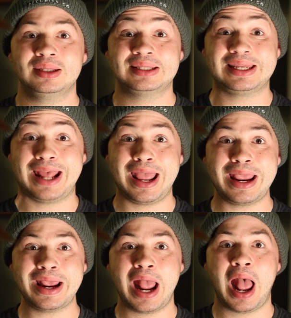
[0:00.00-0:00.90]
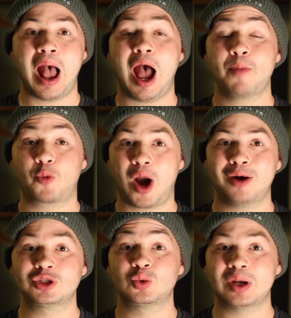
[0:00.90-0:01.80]
Today, I'm
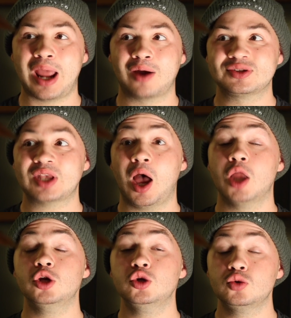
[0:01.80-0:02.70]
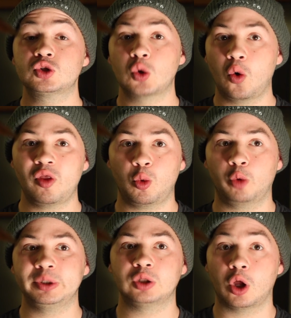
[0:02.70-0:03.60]
proud to announce a new tool that we'll
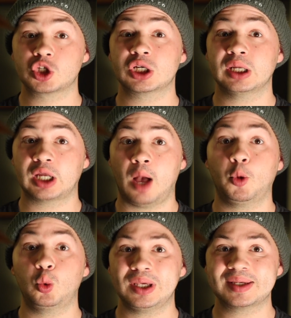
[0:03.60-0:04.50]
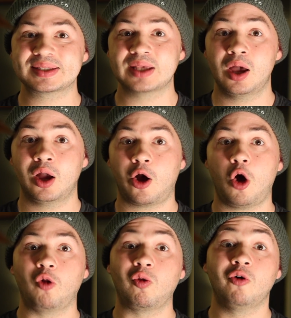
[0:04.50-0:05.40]
be launching in a couple weeks
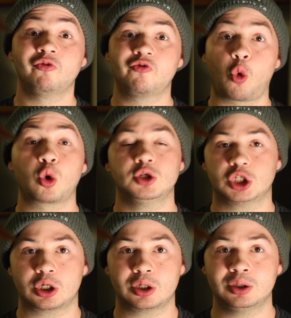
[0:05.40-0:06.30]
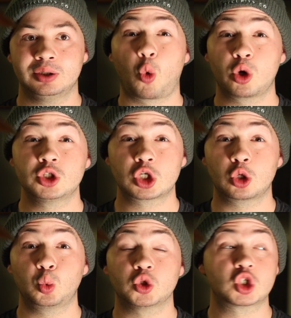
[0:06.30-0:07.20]
called Forager. Forager
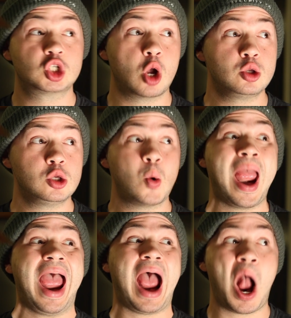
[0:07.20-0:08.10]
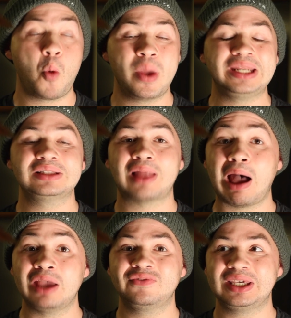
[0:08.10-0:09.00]
will show you how many live